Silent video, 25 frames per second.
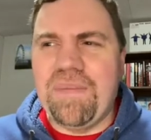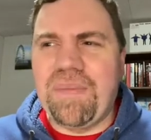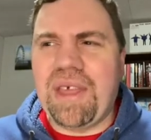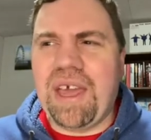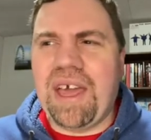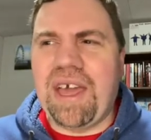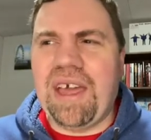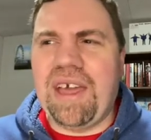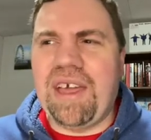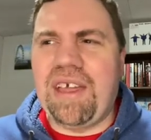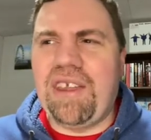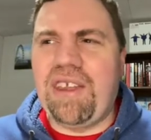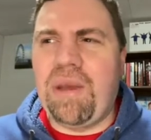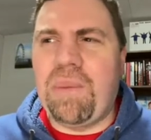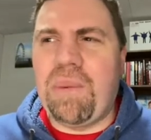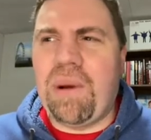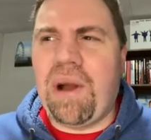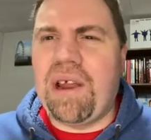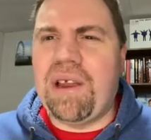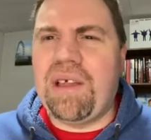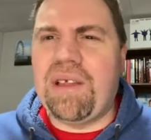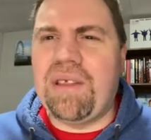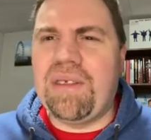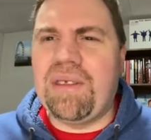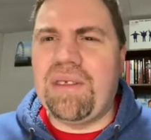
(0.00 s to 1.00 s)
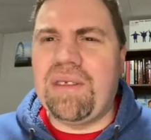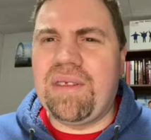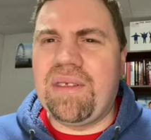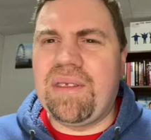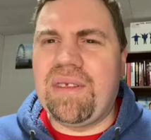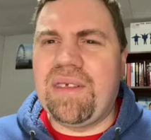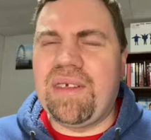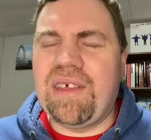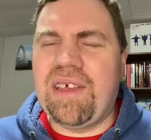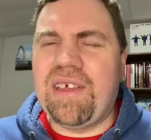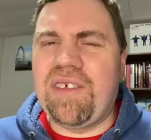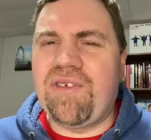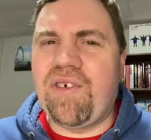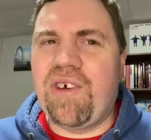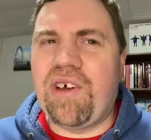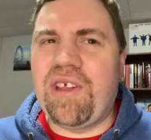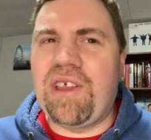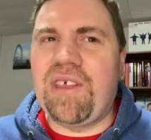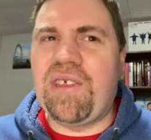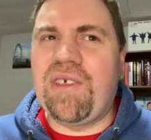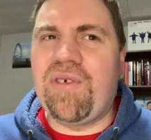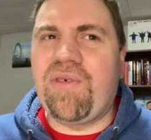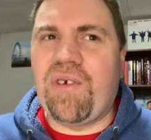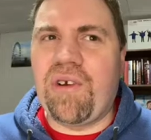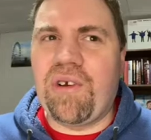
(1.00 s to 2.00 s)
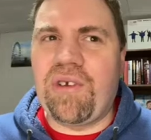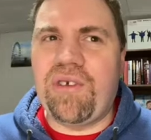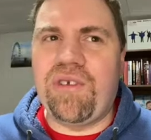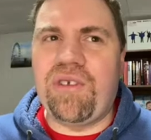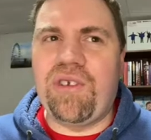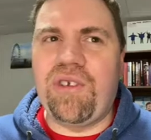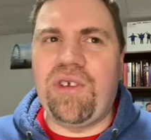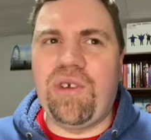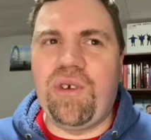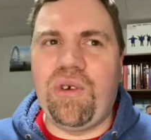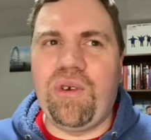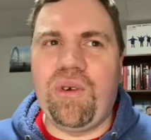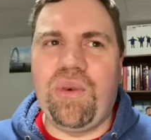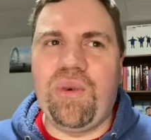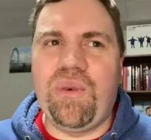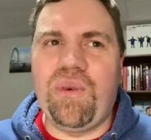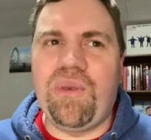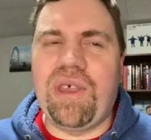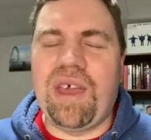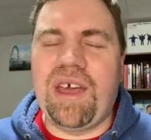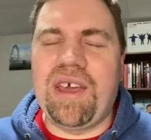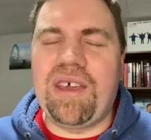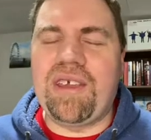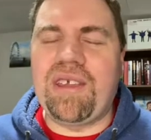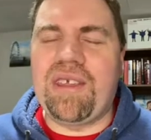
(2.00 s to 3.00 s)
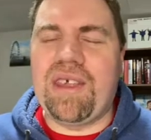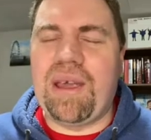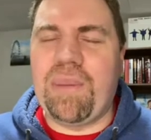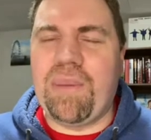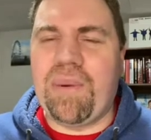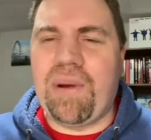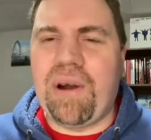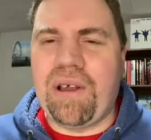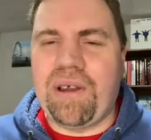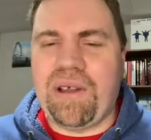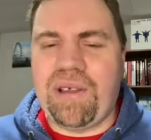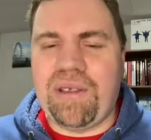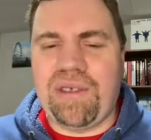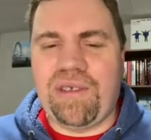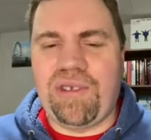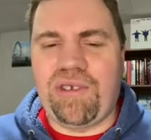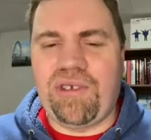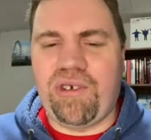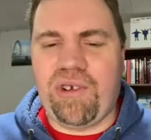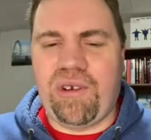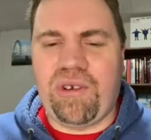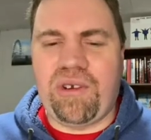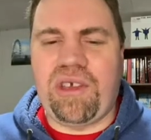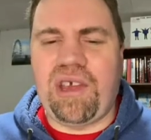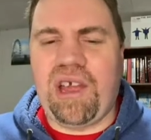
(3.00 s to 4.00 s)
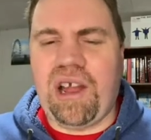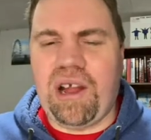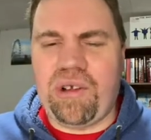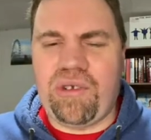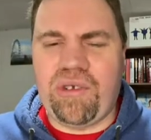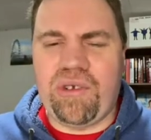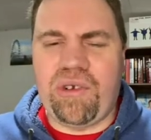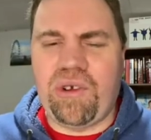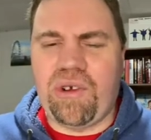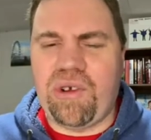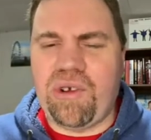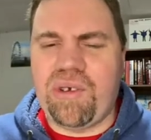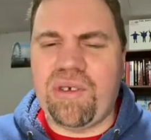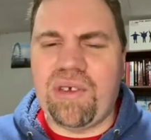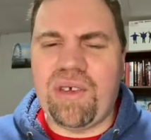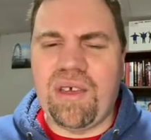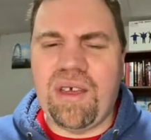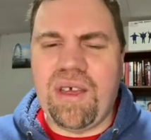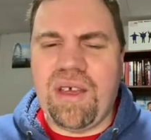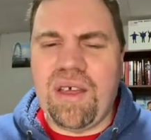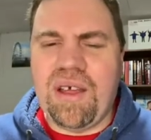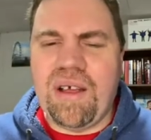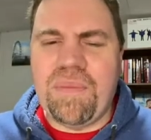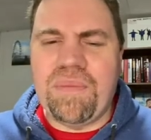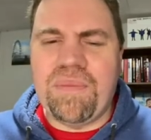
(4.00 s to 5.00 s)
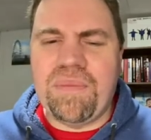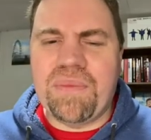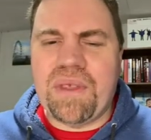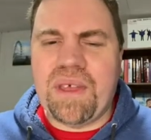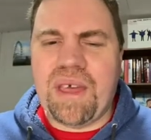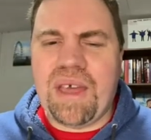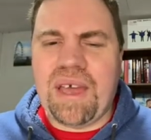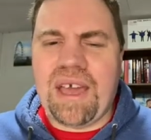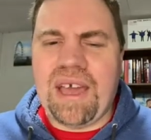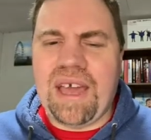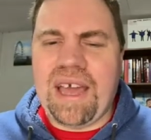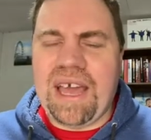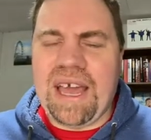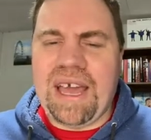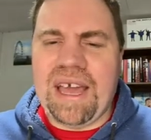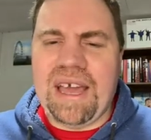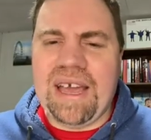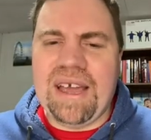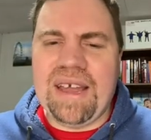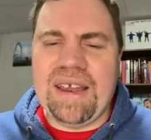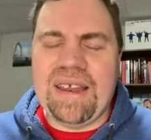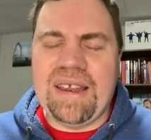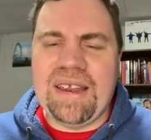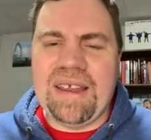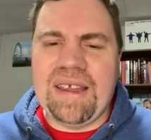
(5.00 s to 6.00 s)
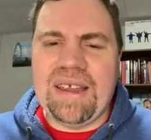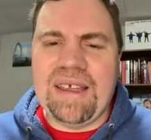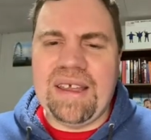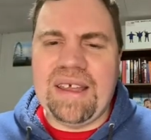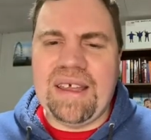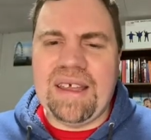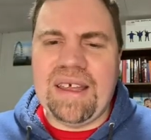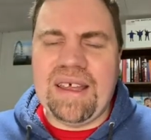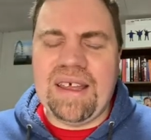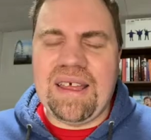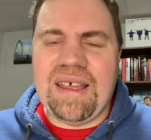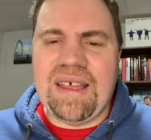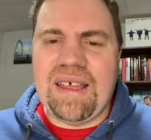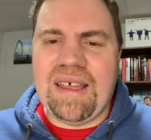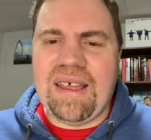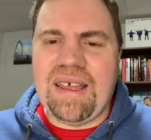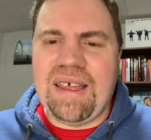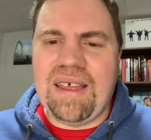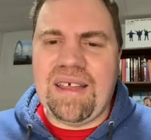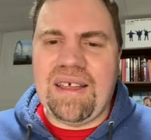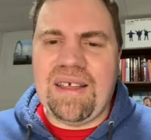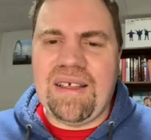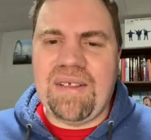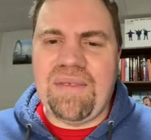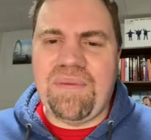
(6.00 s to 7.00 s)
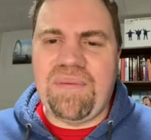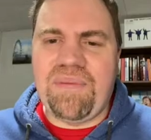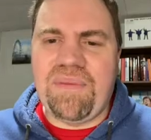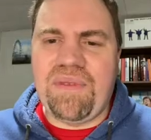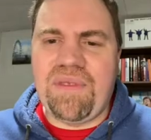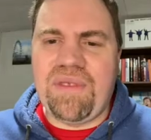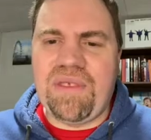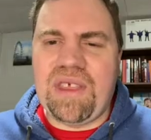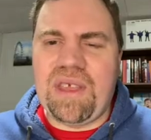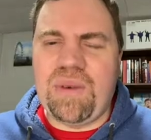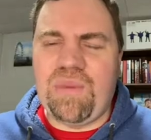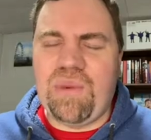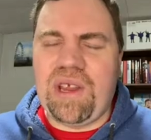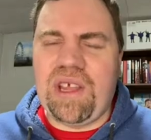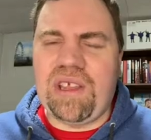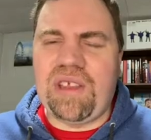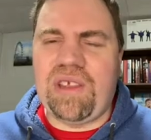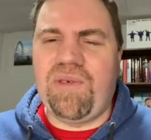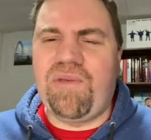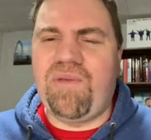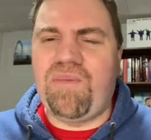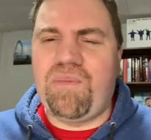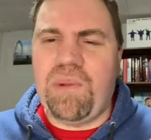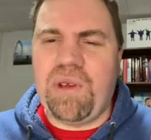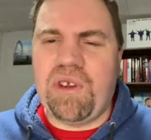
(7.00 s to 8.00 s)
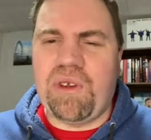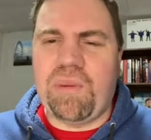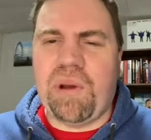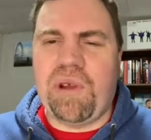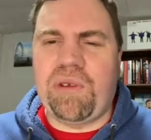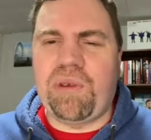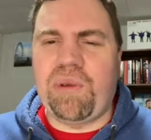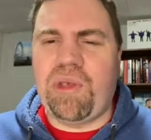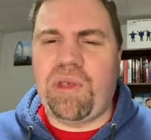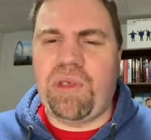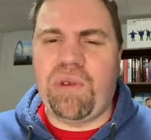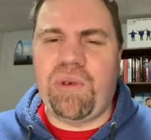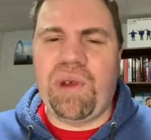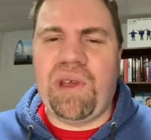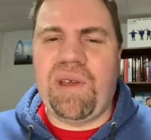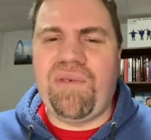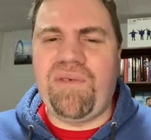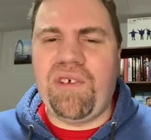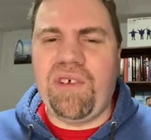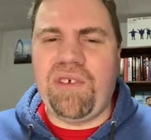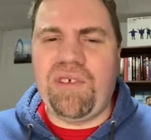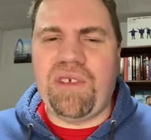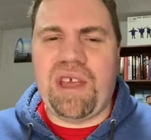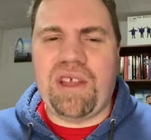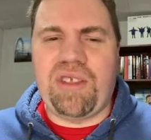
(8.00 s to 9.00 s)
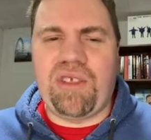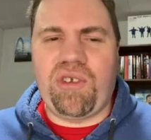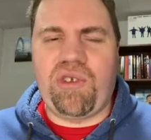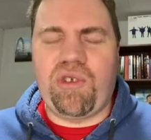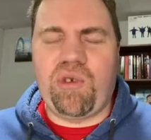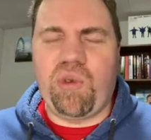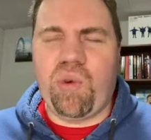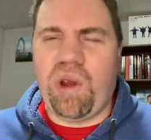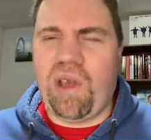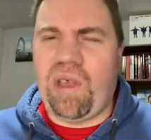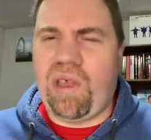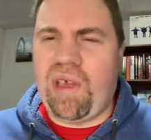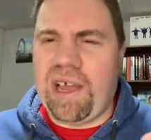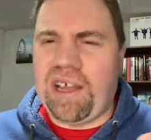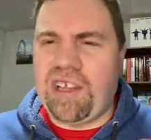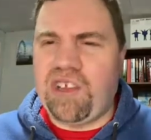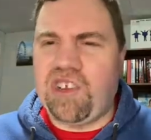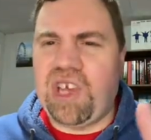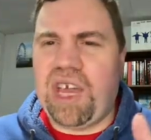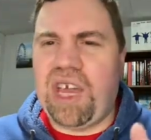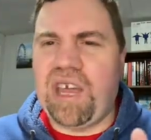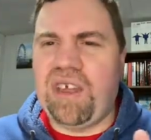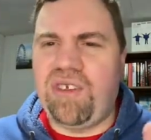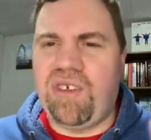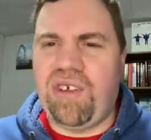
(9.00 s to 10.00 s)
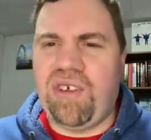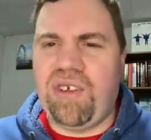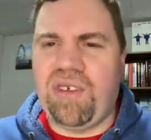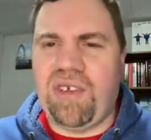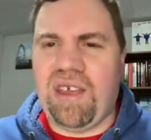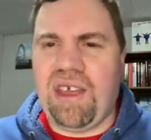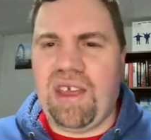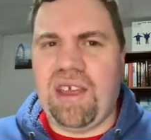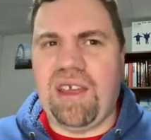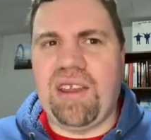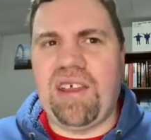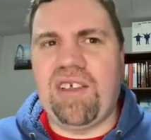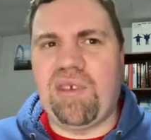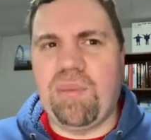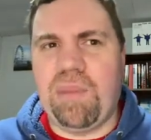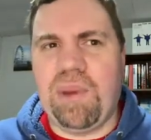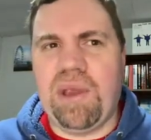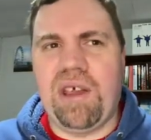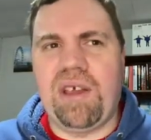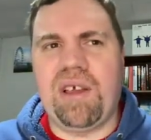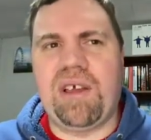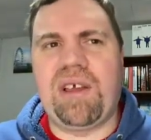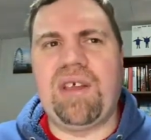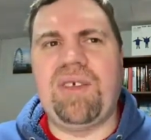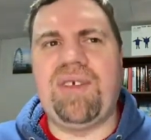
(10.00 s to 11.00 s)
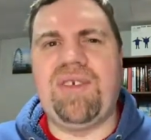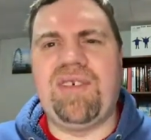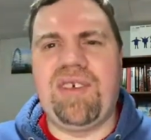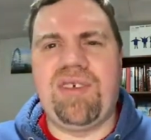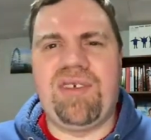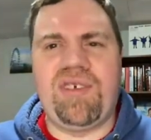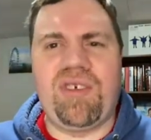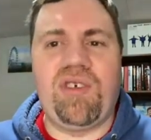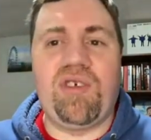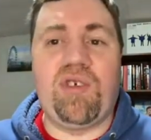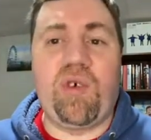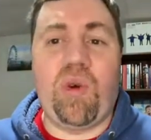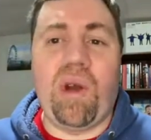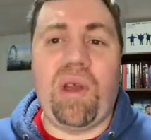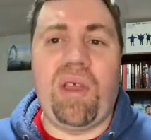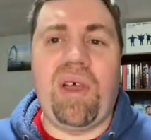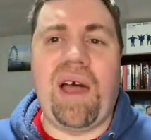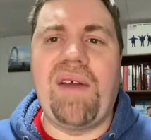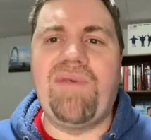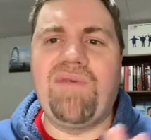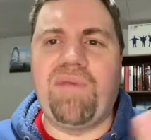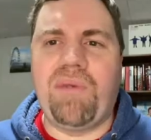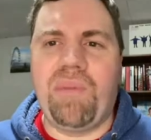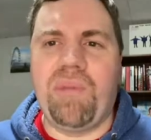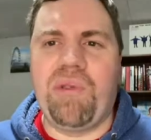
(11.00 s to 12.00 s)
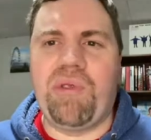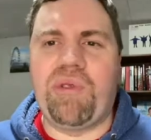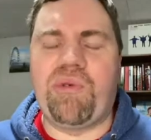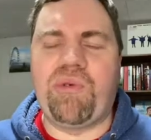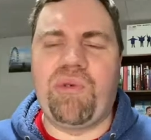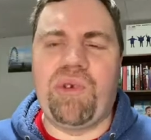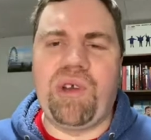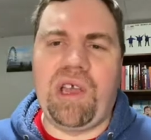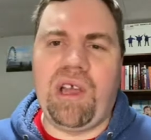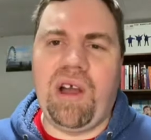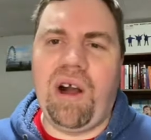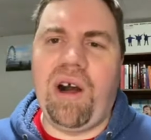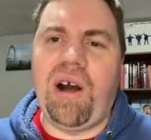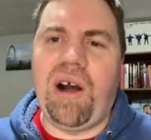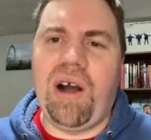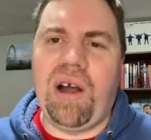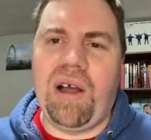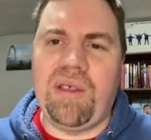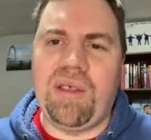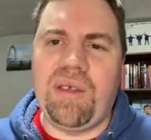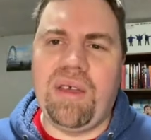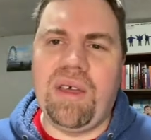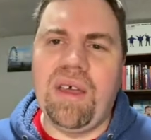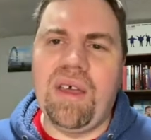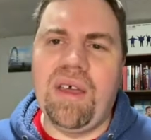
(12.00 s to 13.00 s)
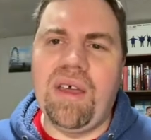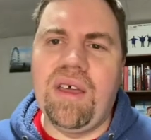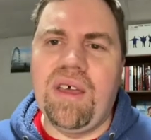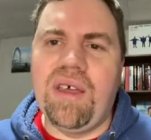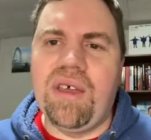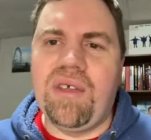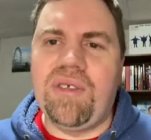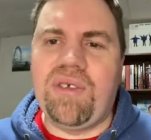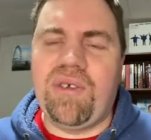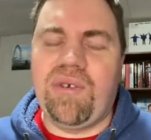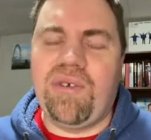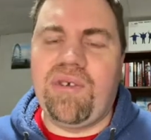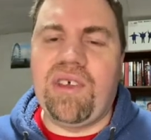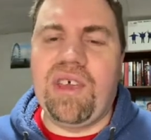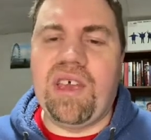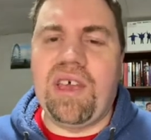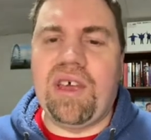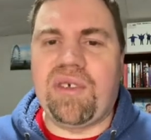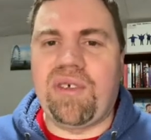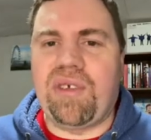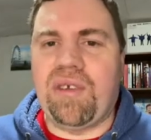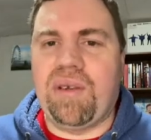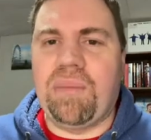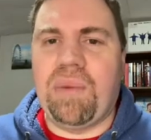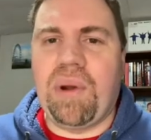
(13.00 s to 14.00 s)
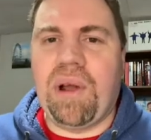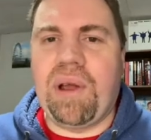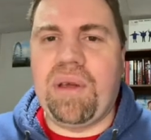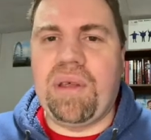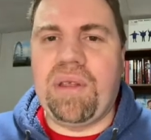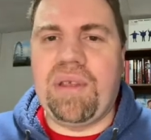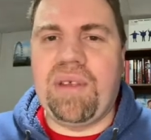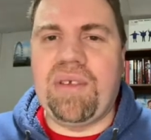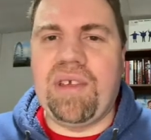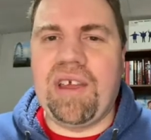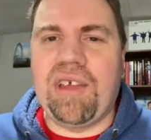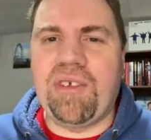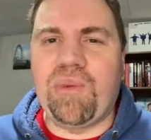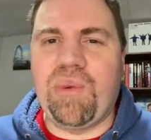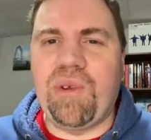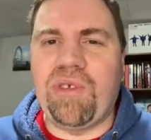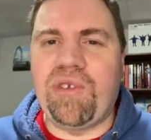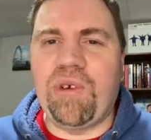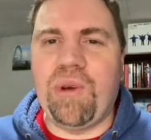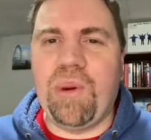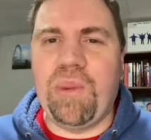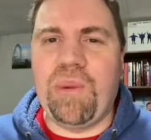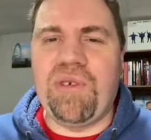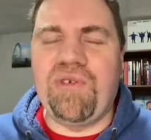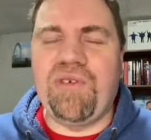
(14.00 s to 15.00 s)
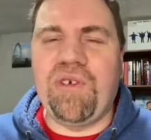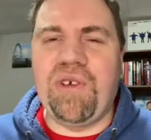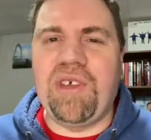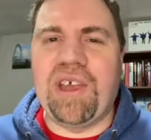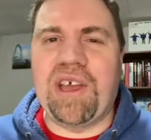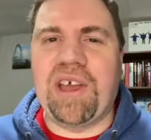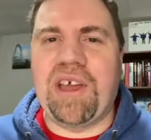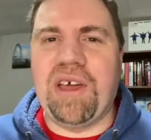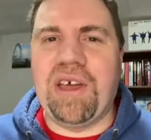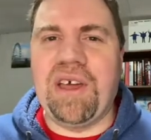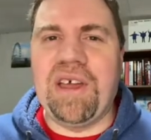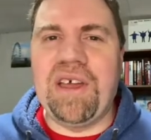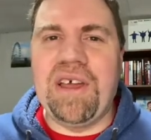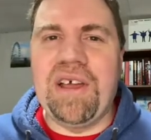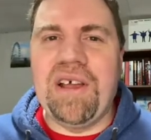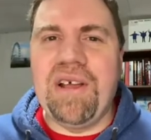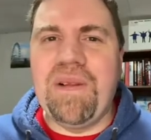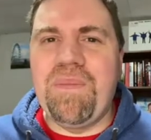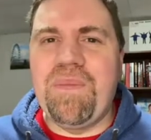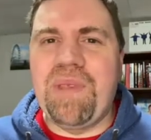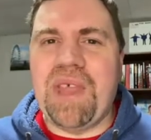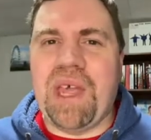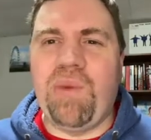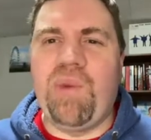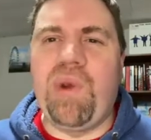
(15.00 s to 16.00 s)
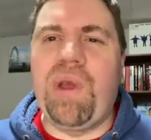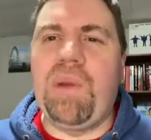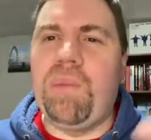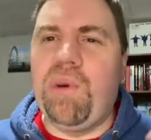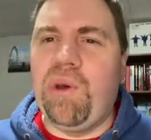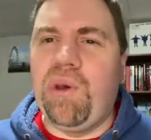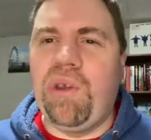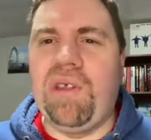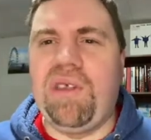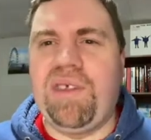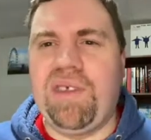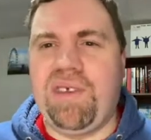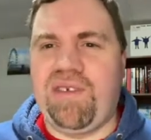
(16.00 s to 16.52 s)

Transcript: And you brought in, it's funny, the first 2, like, they brought in certain characters, and then when you get to Mission Impossible 3, it feels like the storyline changes, and it's been a consistent storyline from 3 on. to 6 and probably these next ones. So it almost feels like they rebooted the